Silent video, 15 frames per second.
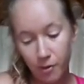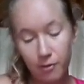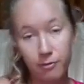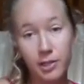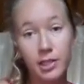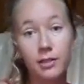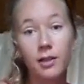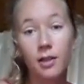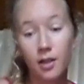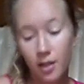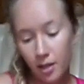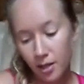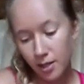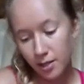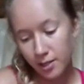Three,
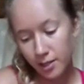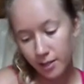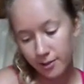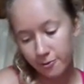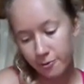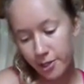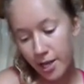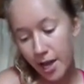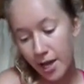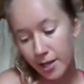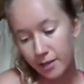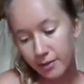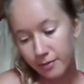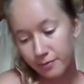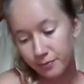six, three,
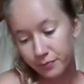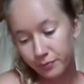eight.